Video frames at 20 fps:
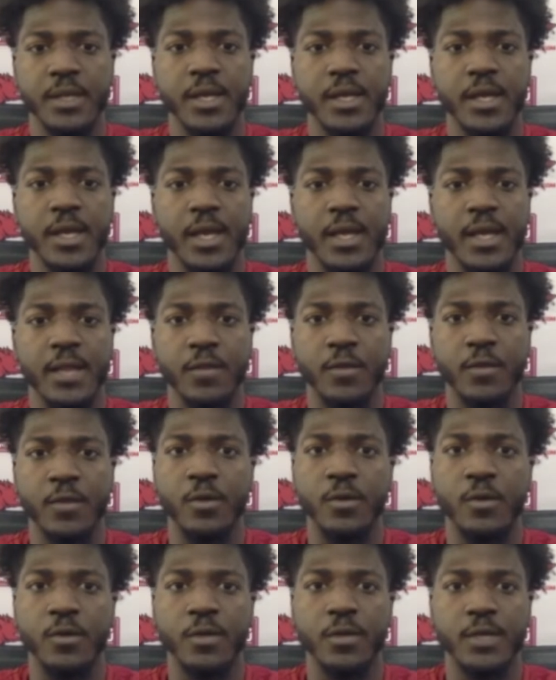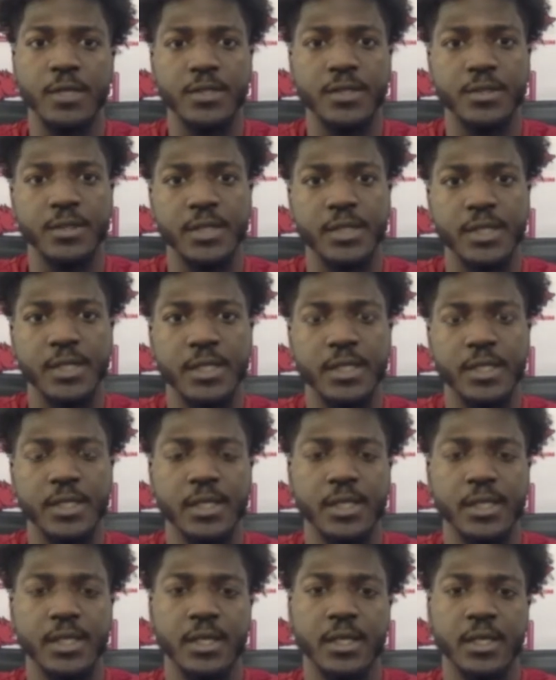and the role that you get
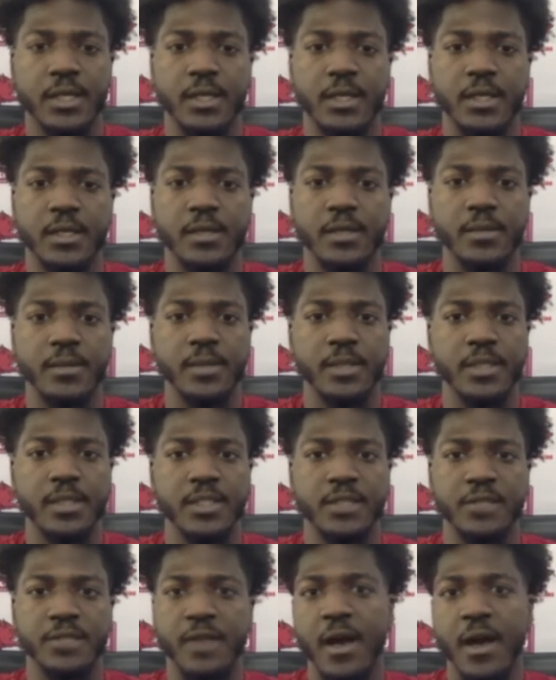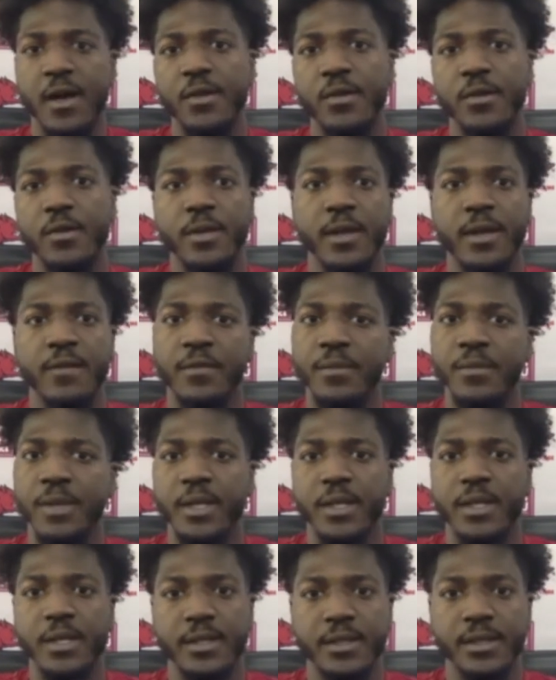and um, and just on every
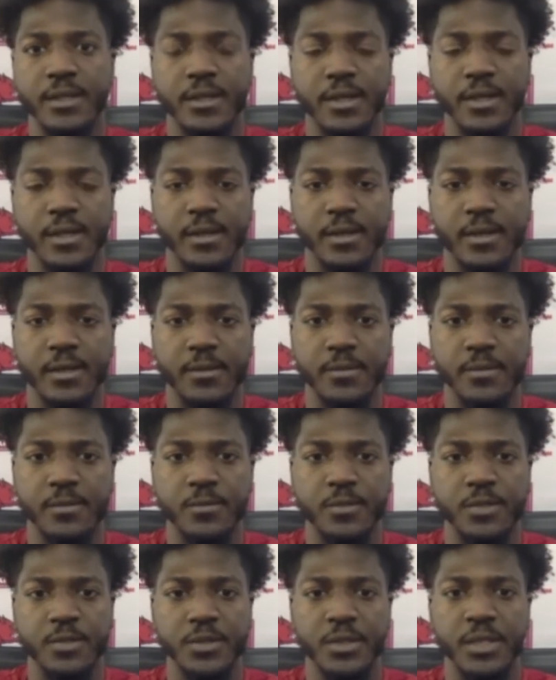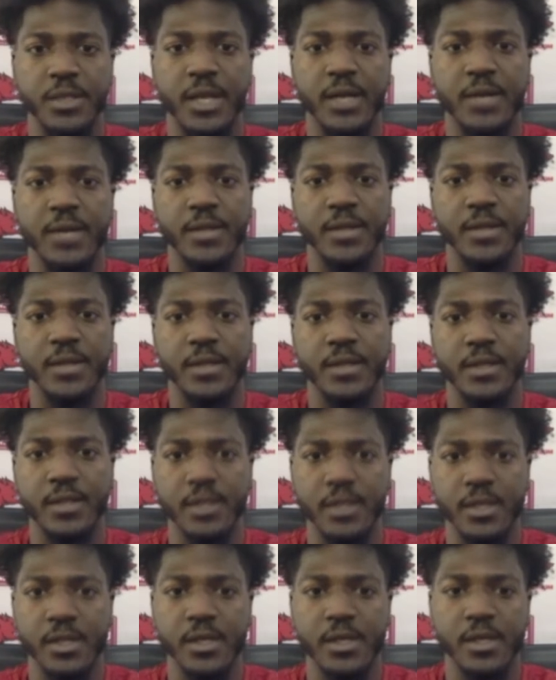minute um, when you get out there
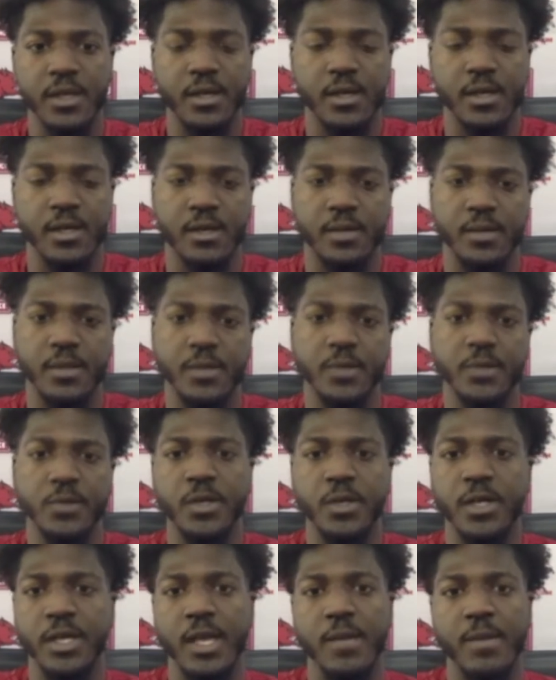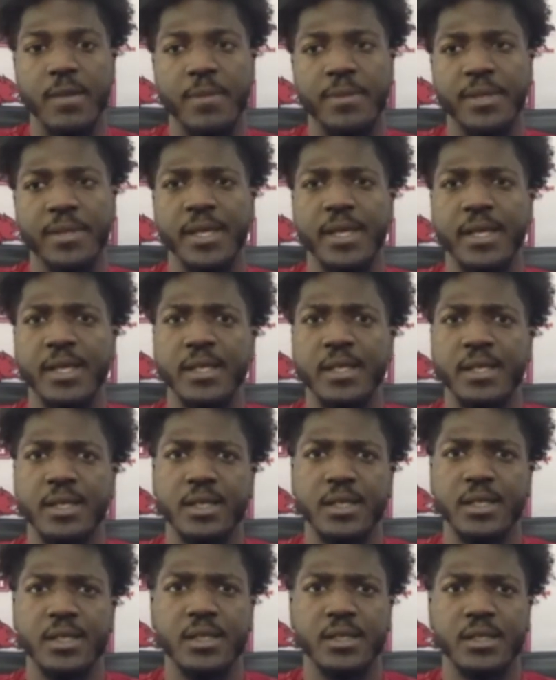um, it was one game i played
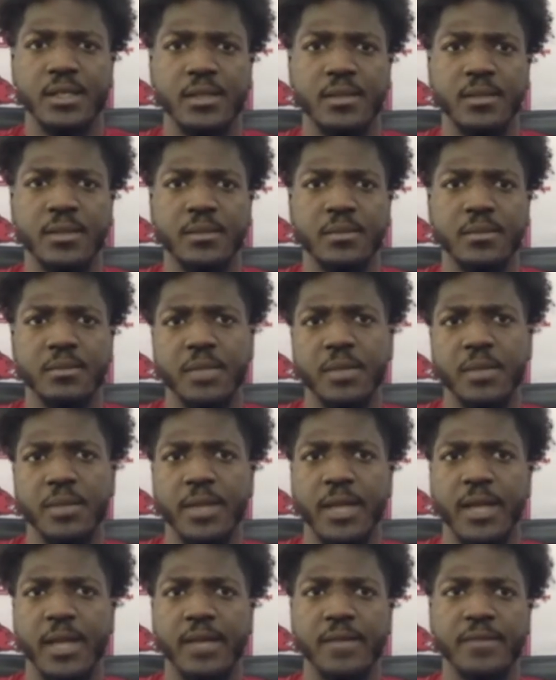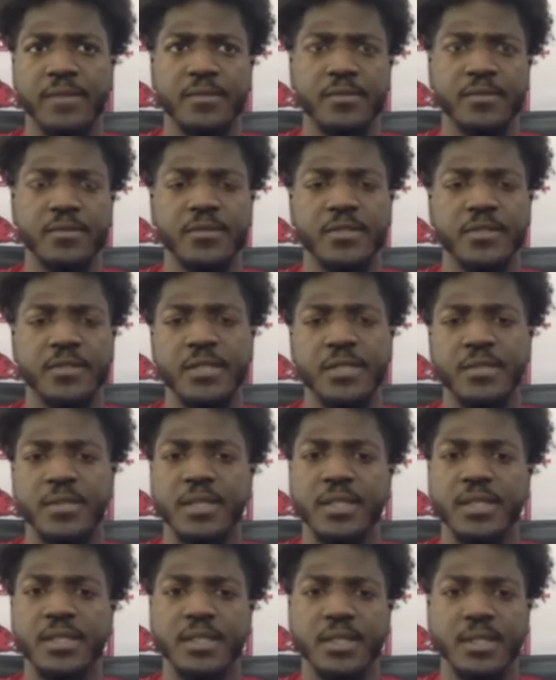uh, maybe like six
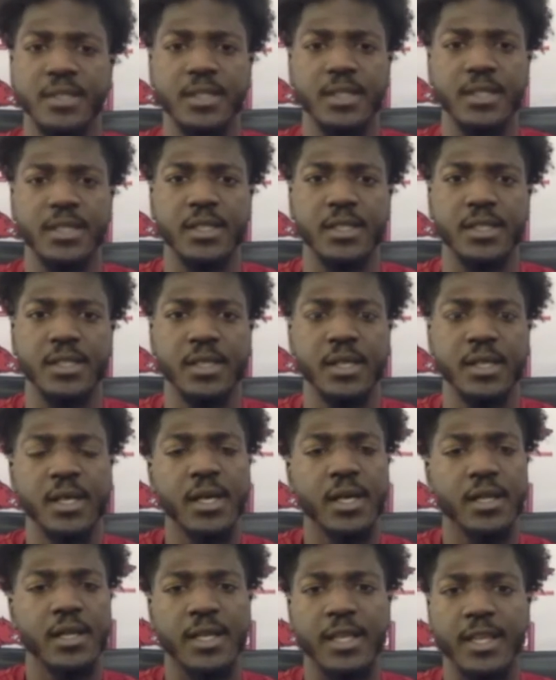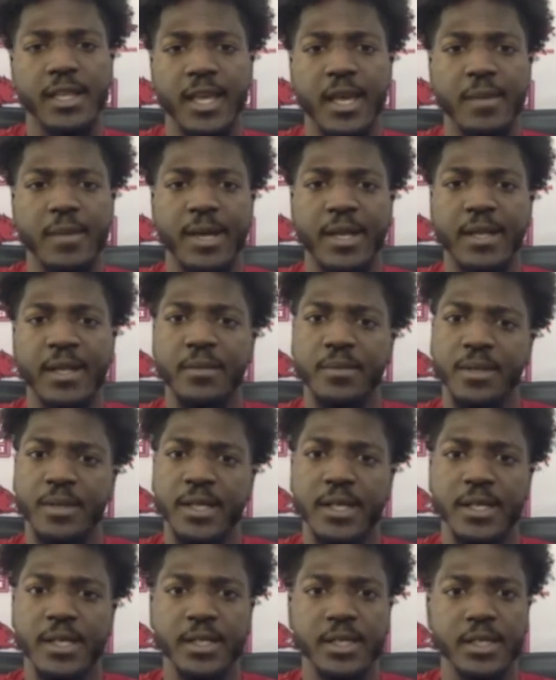minutes and then another game i didn't play